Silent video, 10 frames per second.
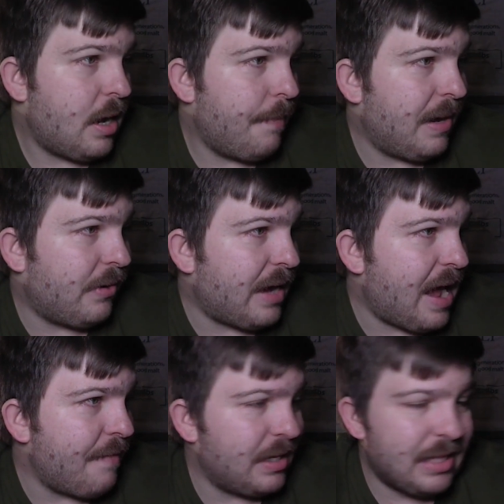about
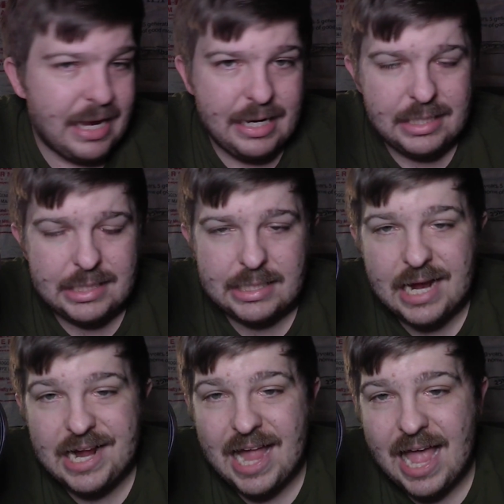having that in
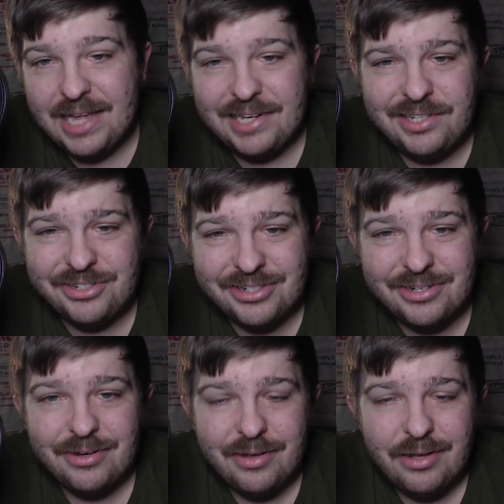state edge,